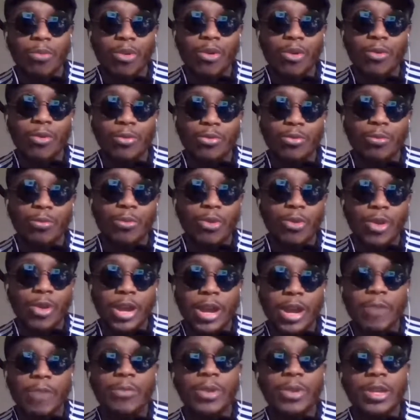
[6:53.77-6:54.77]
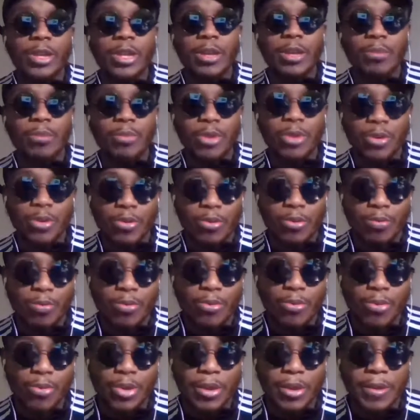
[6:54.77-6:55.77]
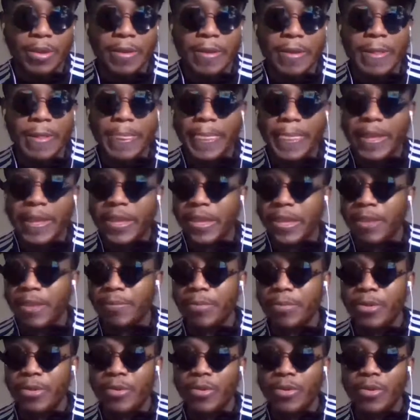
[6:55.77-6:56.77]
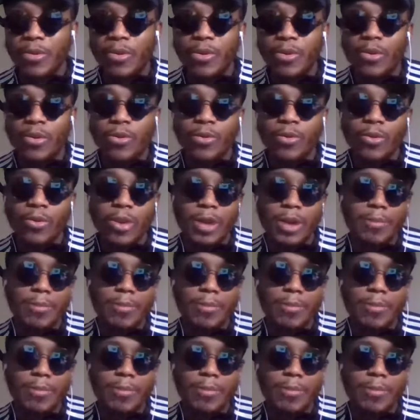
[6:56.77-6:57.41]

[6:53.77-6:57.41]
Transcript: bros more that would keep me on point and keep me on code.